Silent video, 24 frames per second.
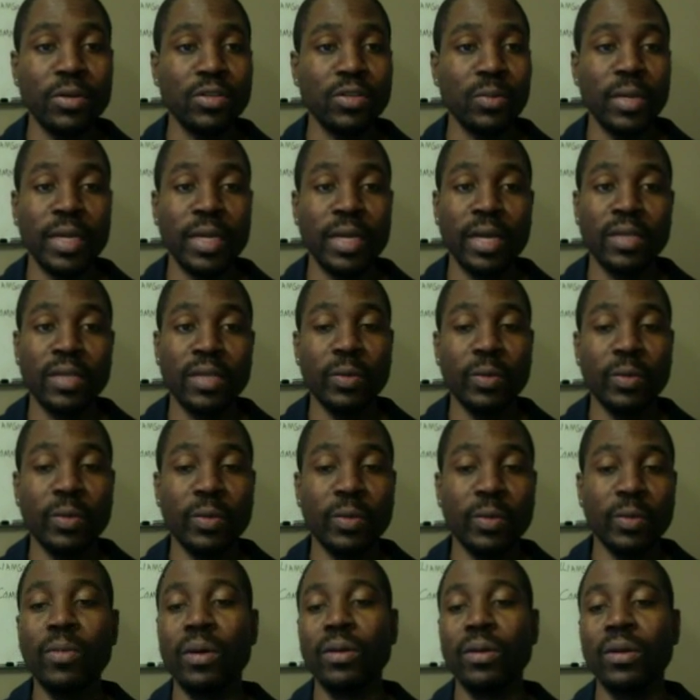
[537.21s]
So because
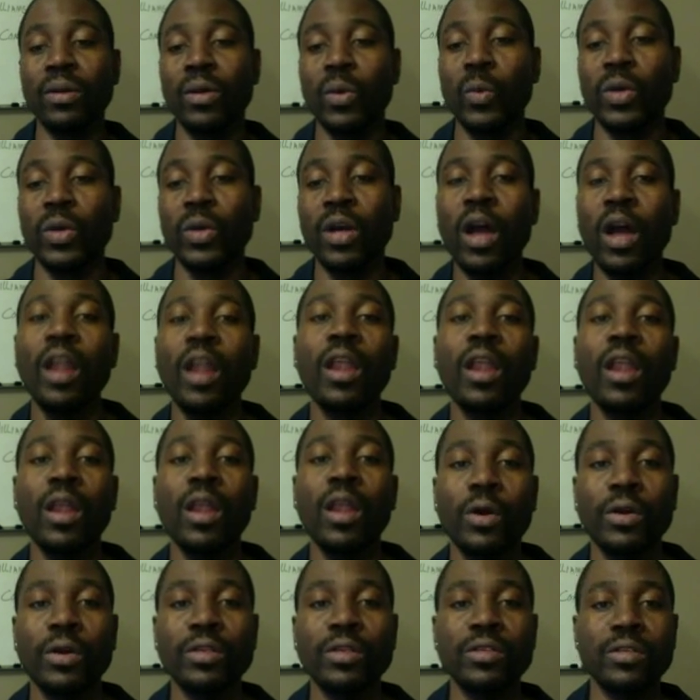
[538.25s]
remember, we all
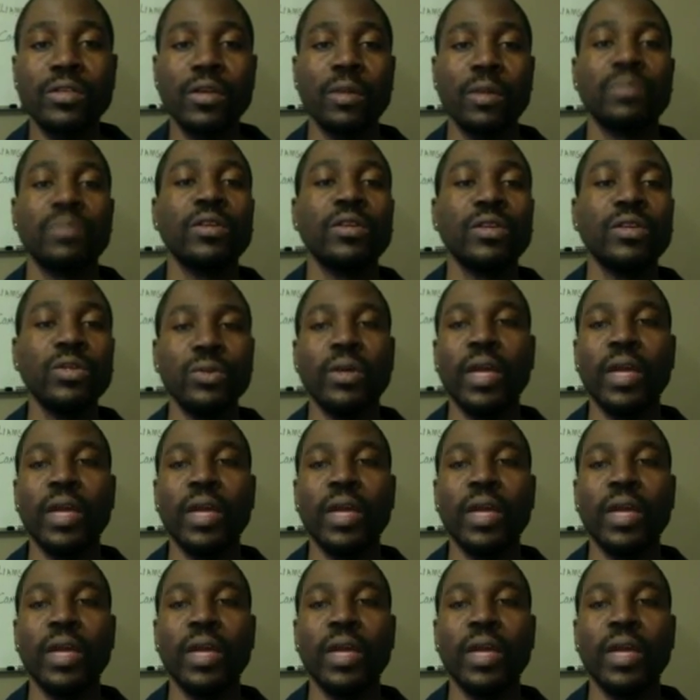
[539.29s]
learn something new